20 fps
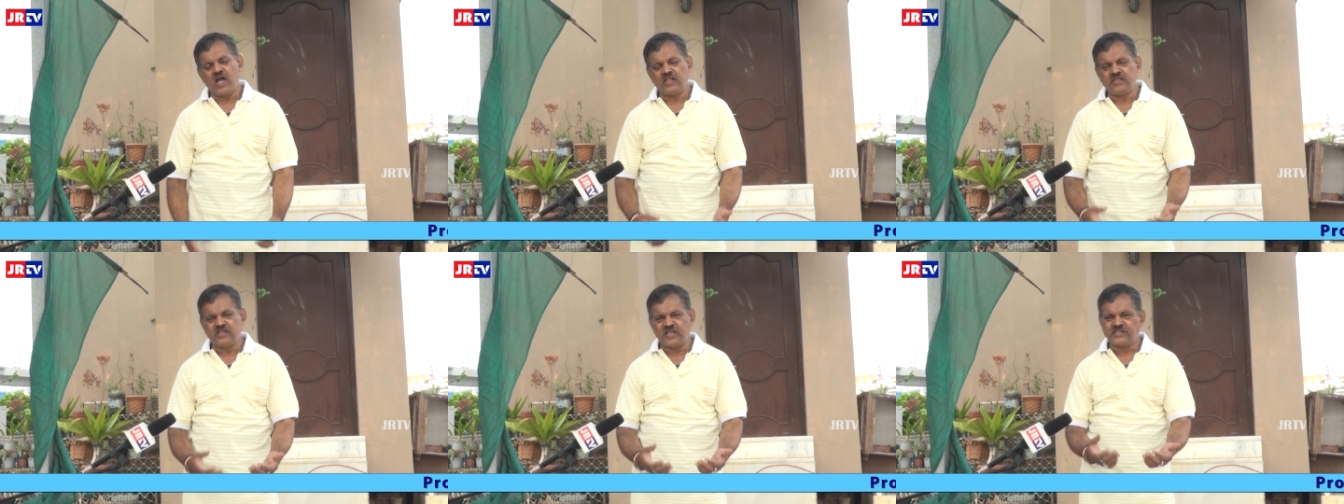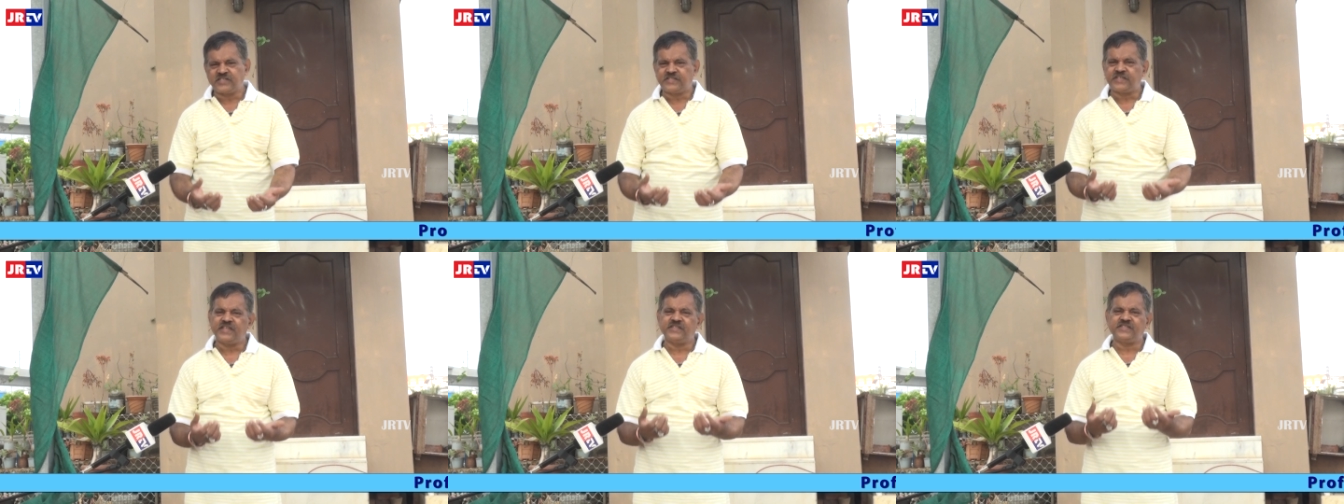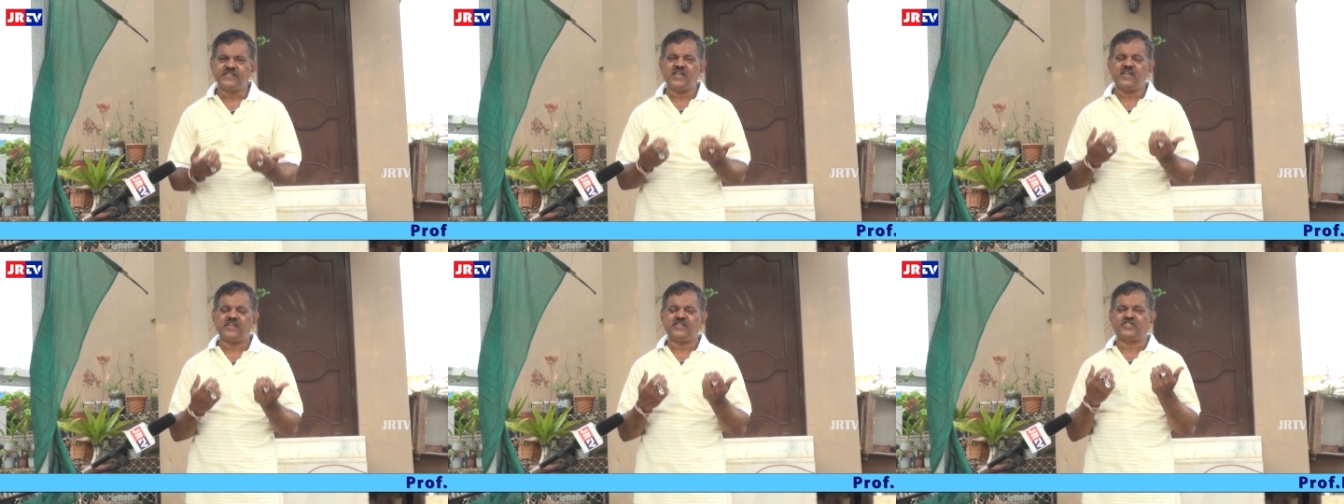This
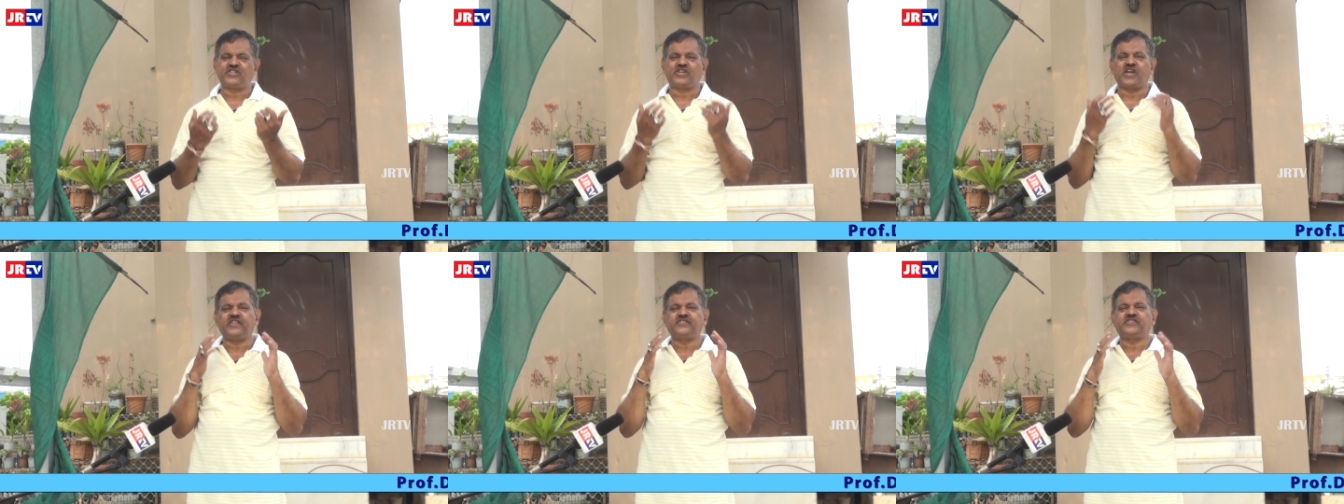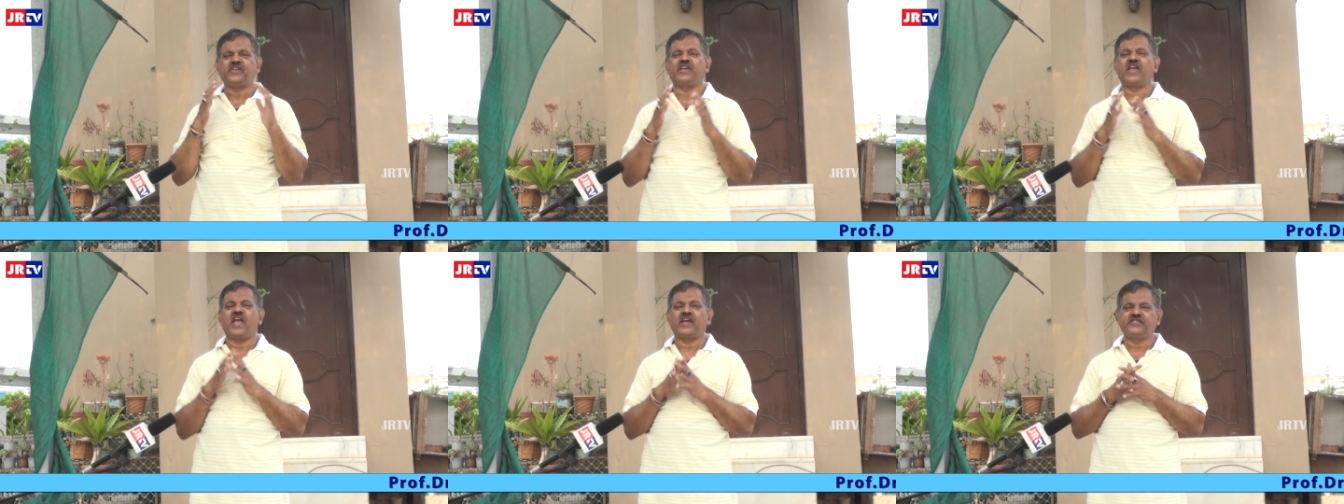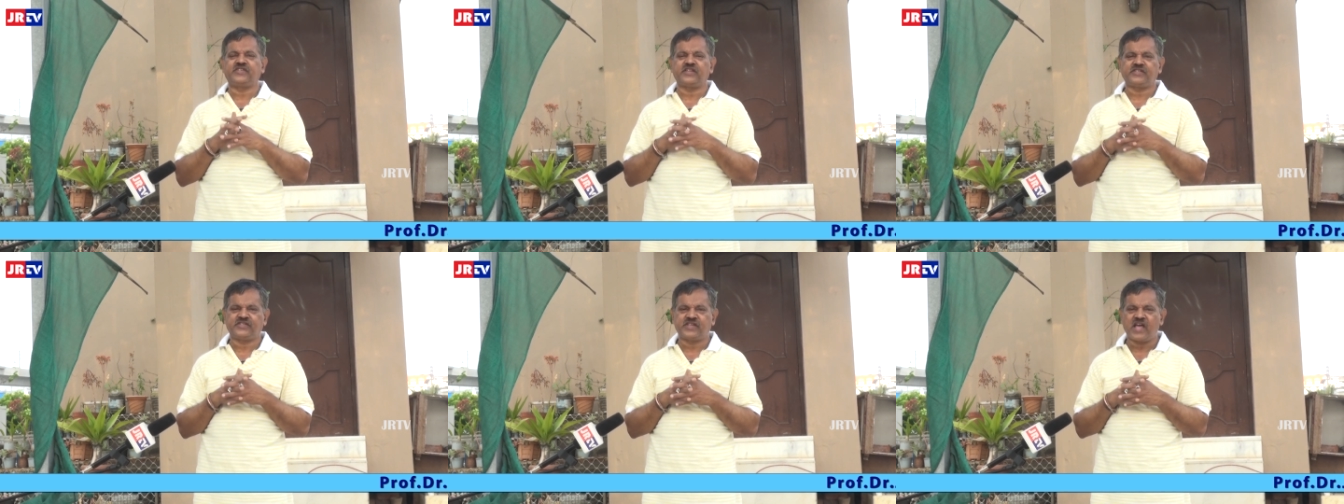is a stretching
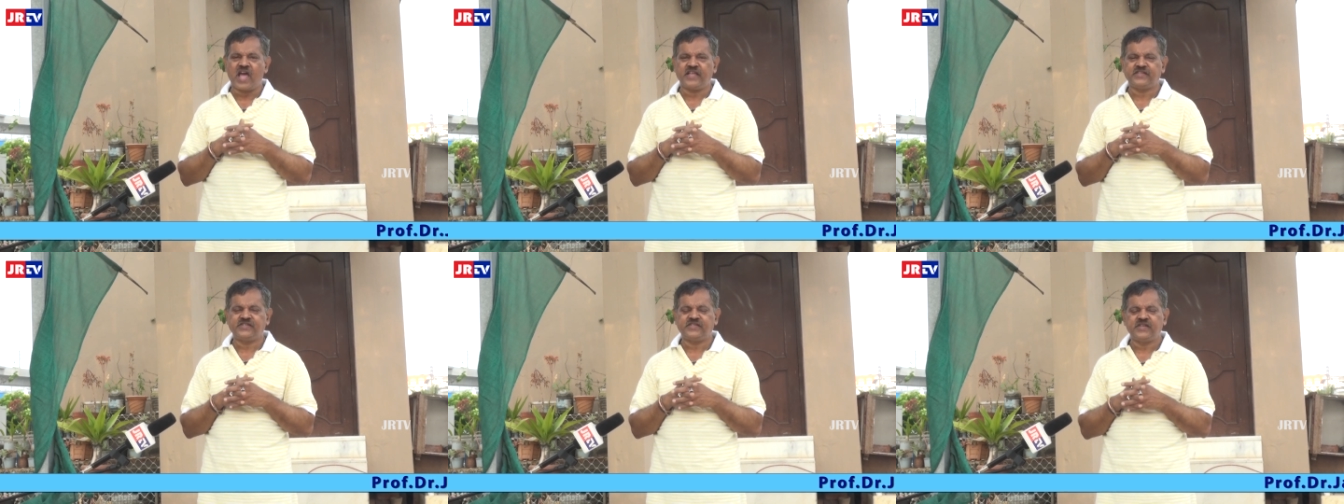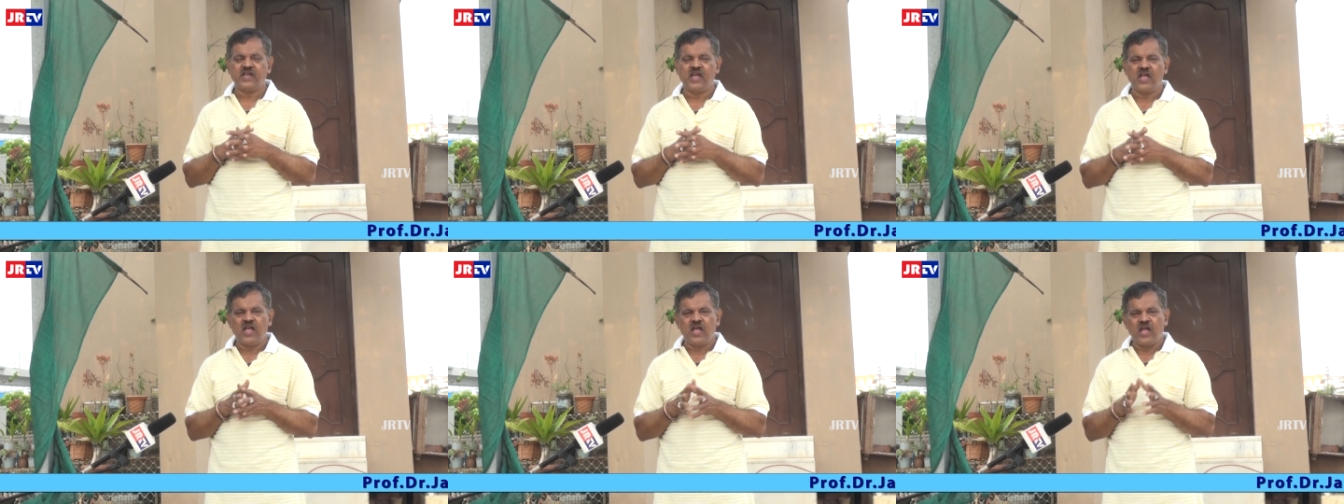exercise,